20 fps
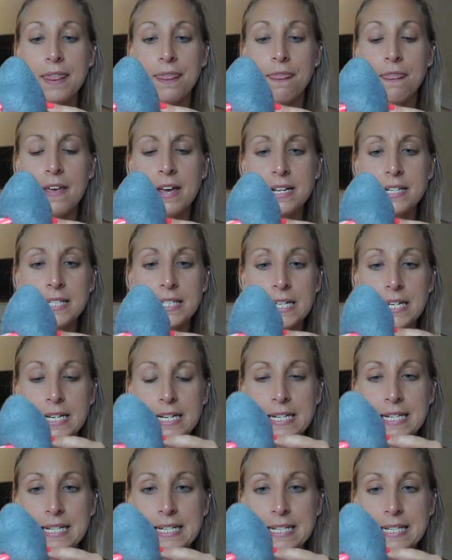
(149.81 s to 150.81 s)
This
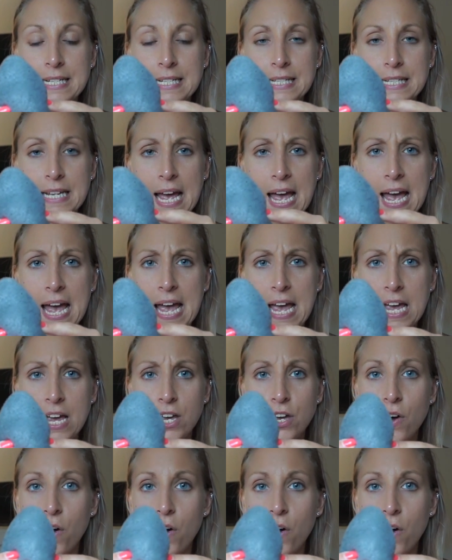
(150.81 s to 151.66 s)
is a